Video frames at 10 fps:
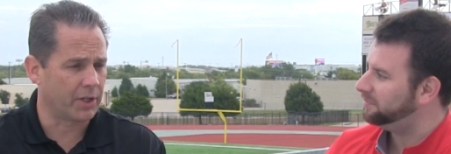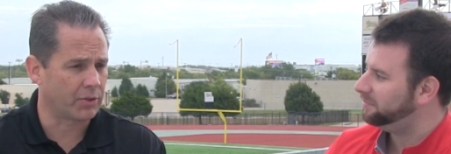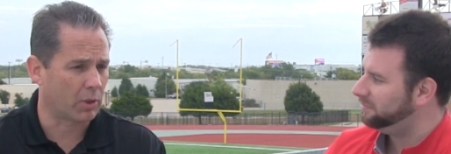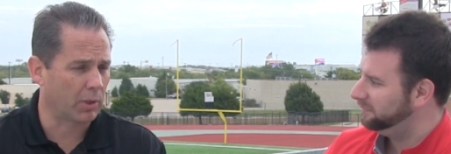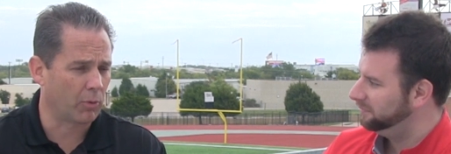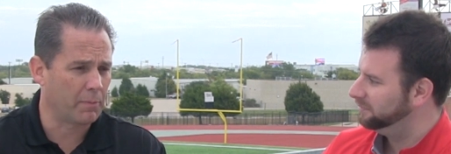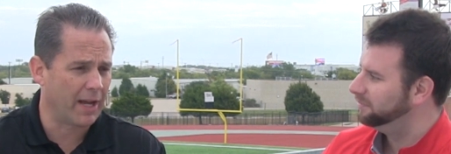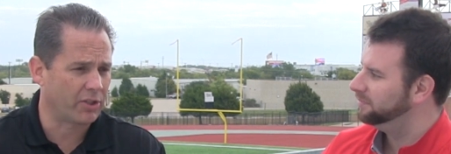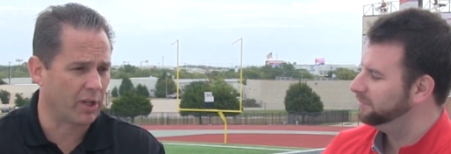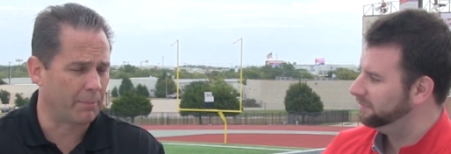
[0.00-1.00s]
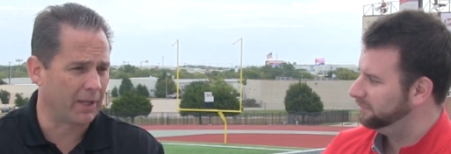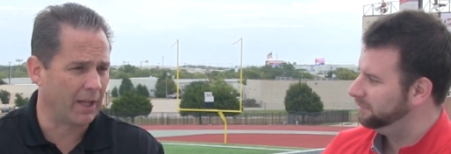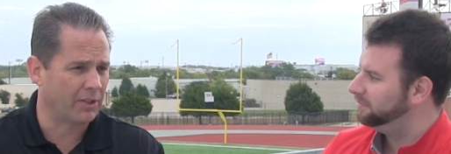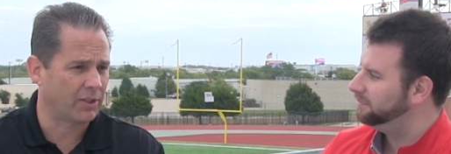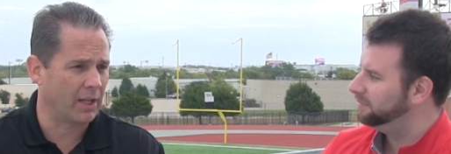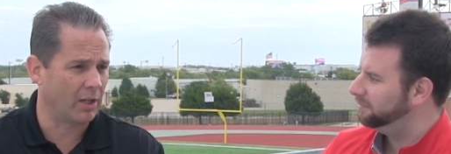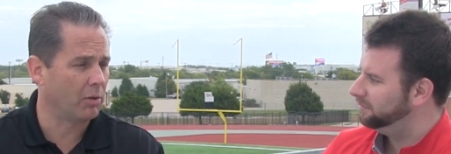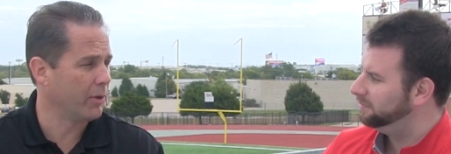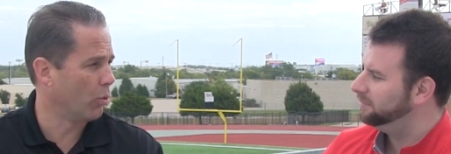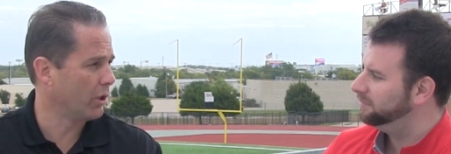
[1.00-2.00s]
Speaker 1: the district that we're matched up against, and it'll
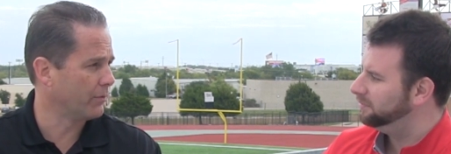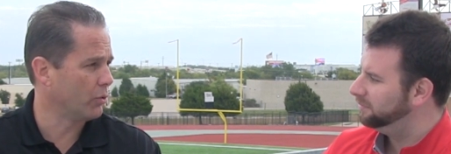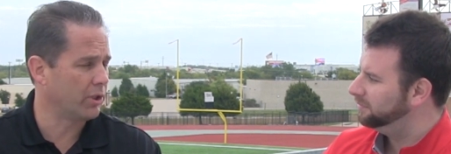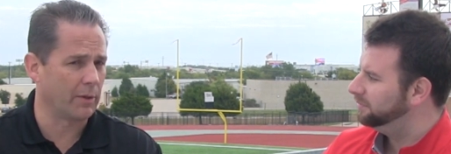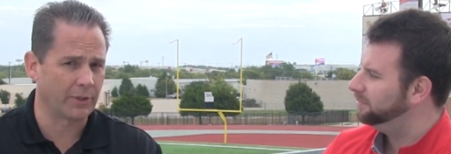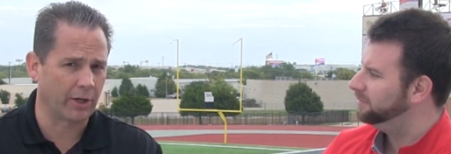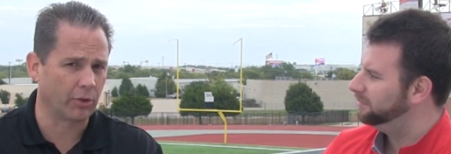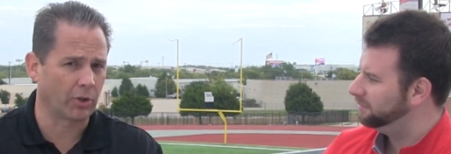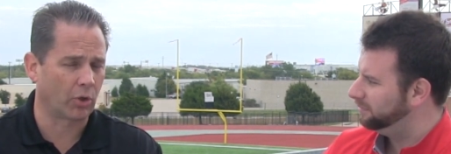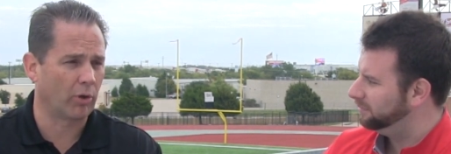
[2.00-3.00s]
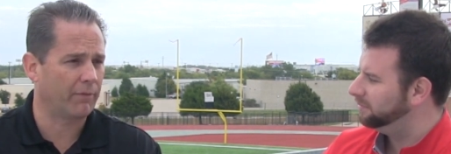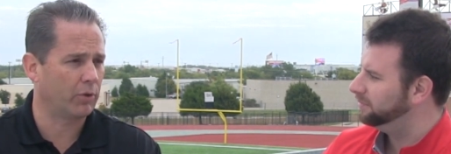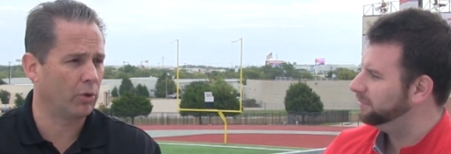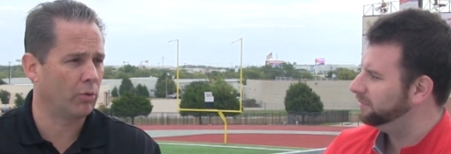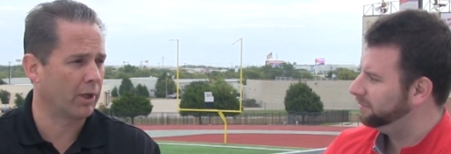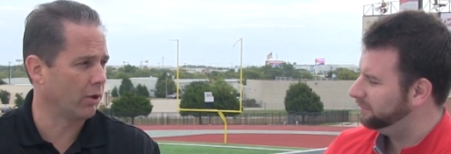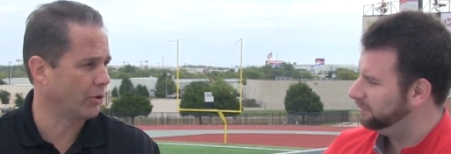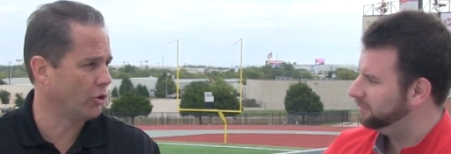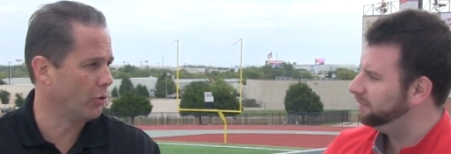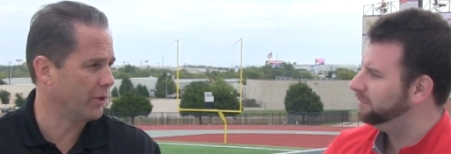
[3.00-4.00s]
be one of two teams: Carrollton Creekview,
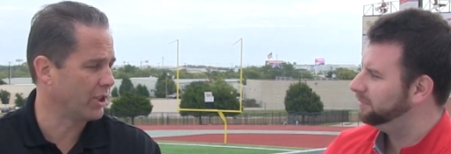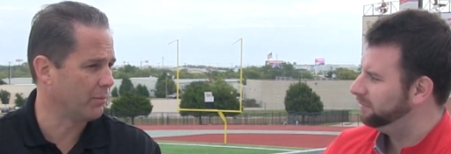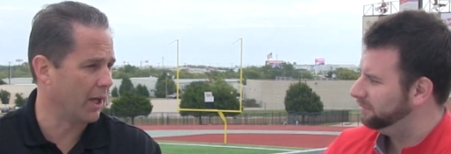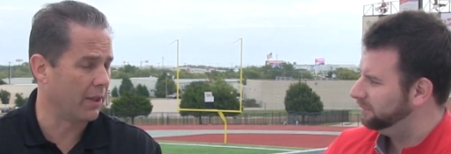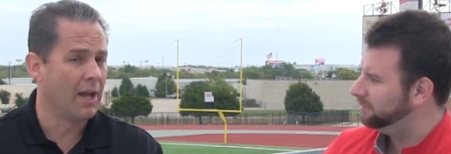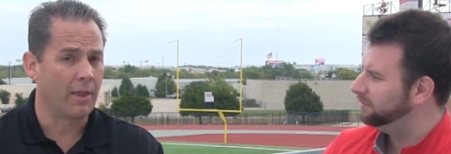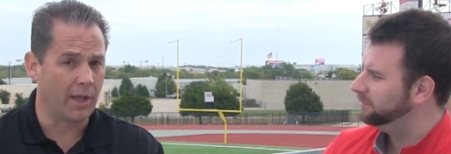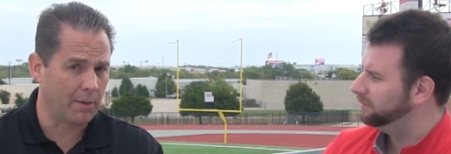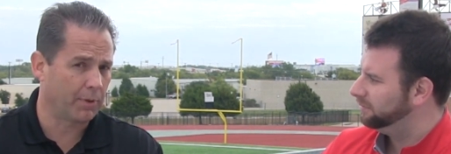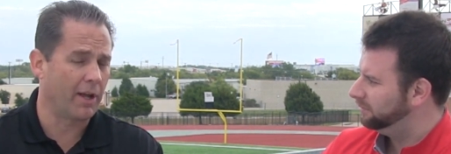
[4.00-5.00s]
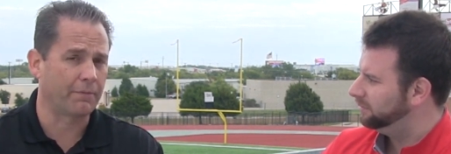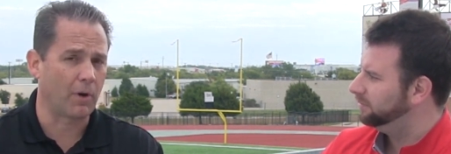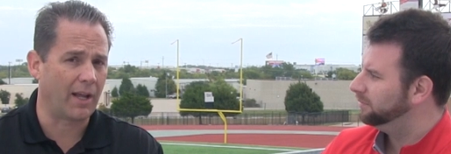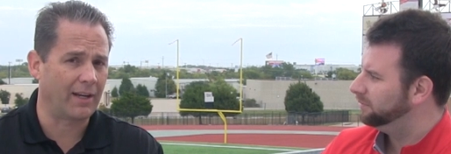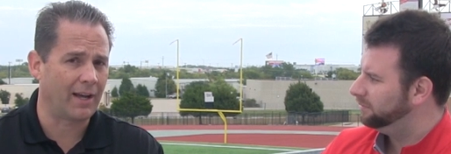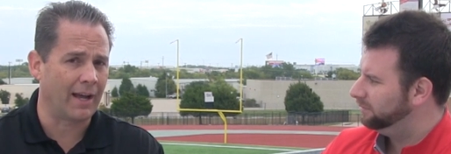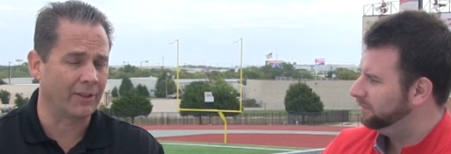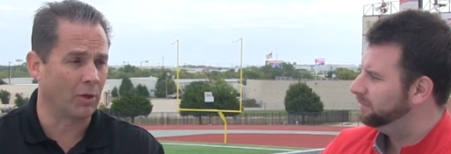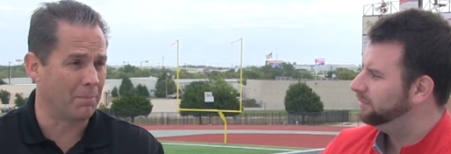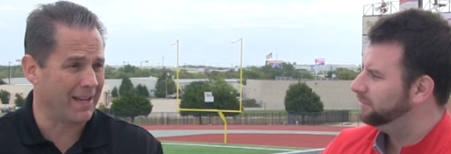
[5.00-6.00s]
Carrollton Newman Smith. They play Friday night,
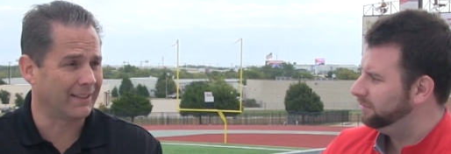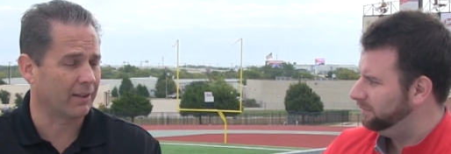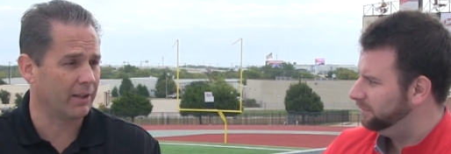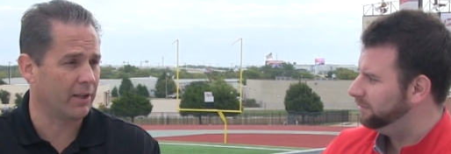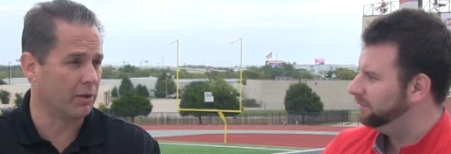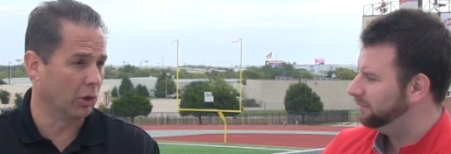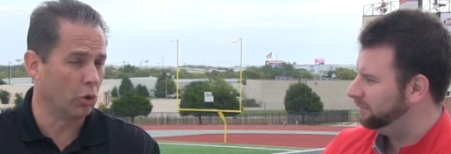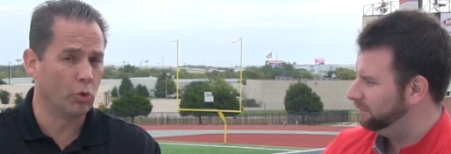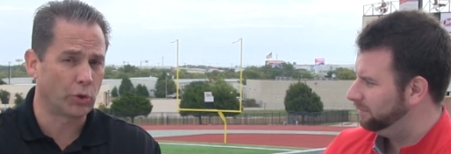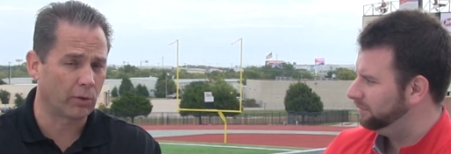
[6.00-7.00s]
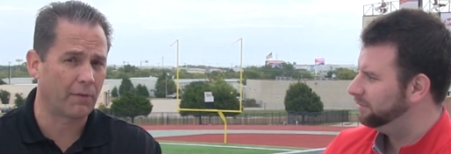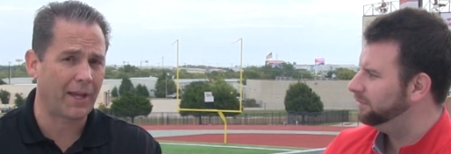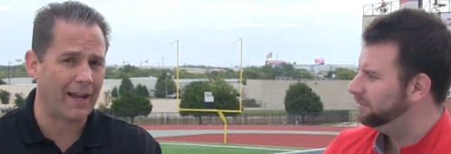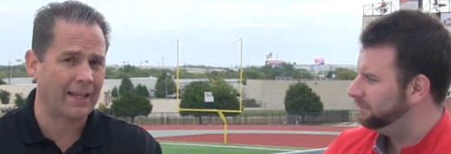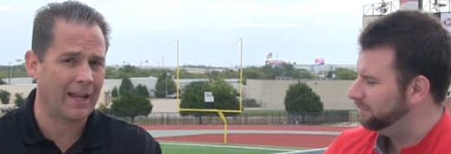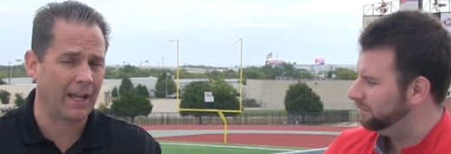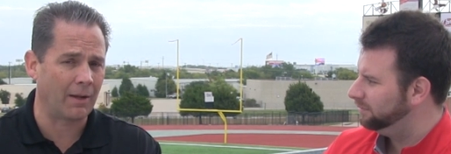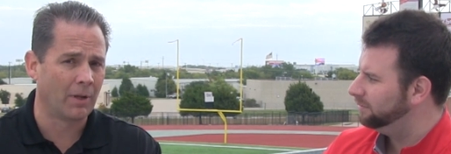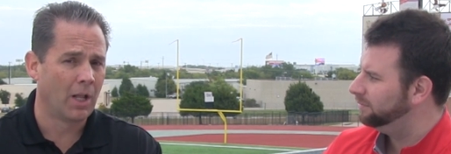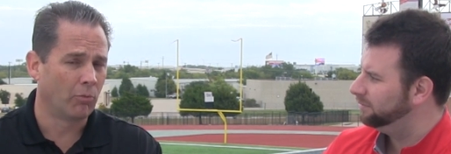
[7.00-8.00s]
so basically the loser of that
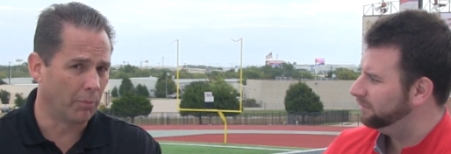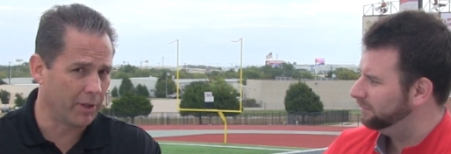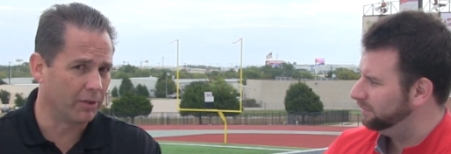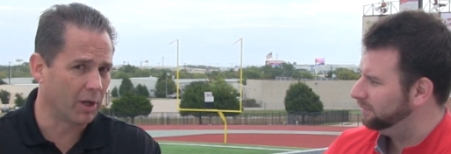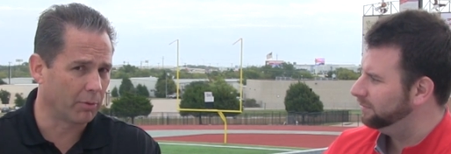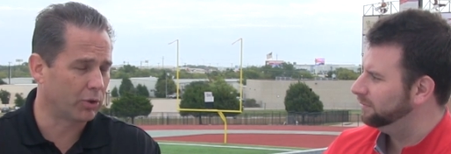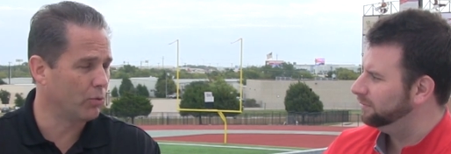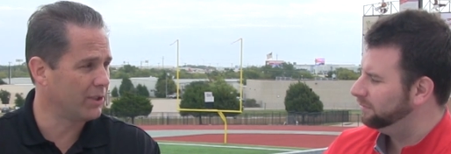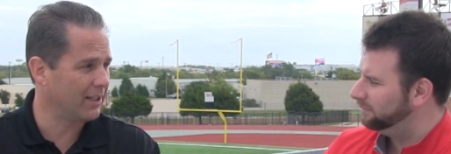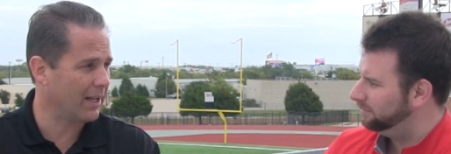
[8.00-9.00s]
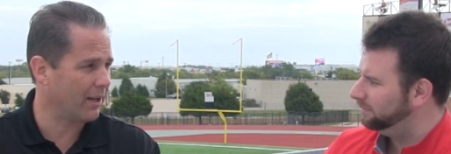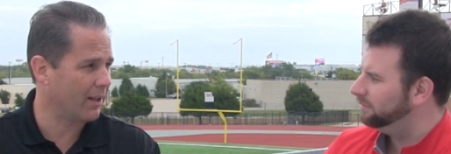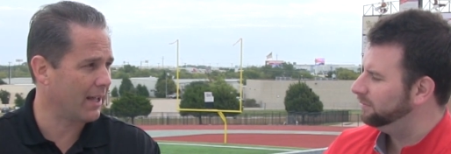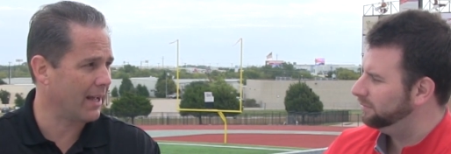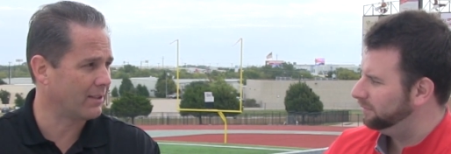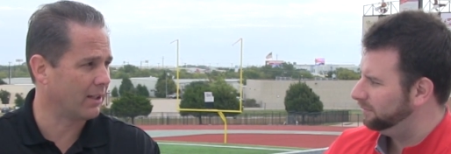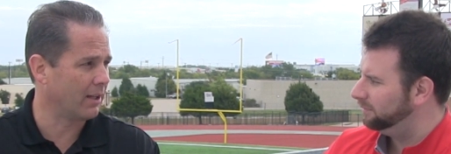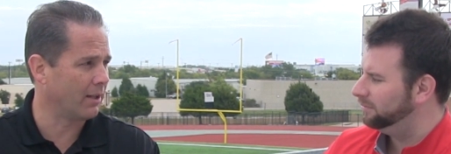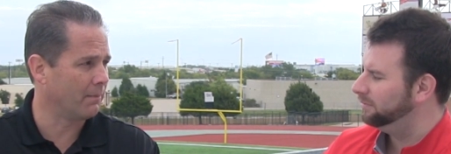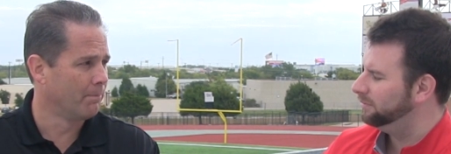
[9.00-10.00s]
game will be the number two seed out of that
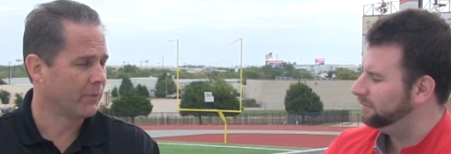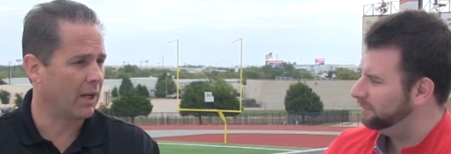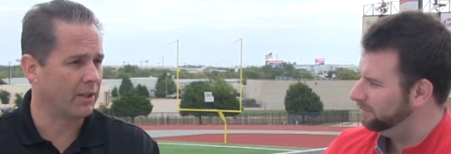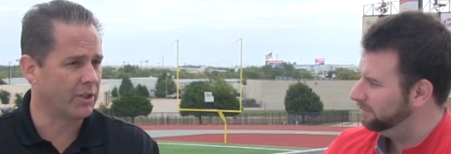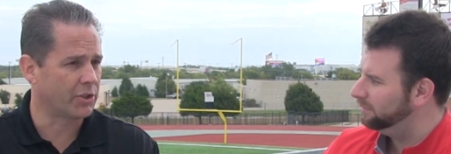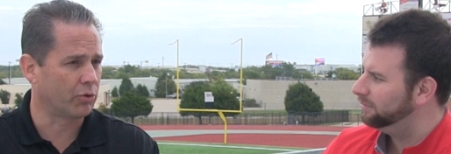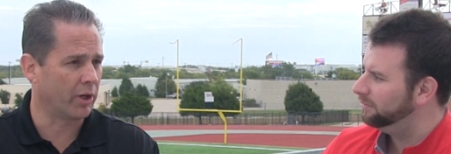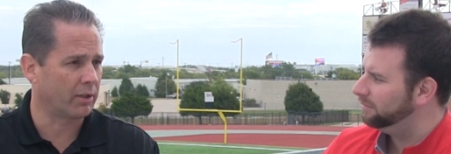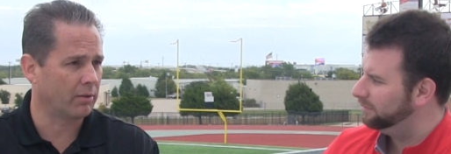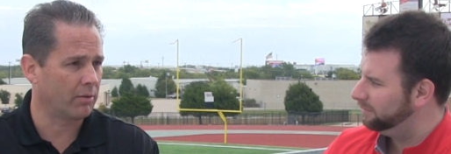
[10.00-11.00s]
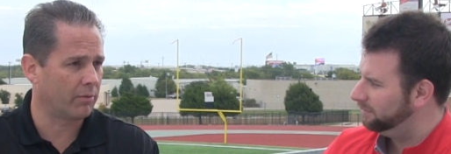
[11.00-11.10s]
uh, uh, district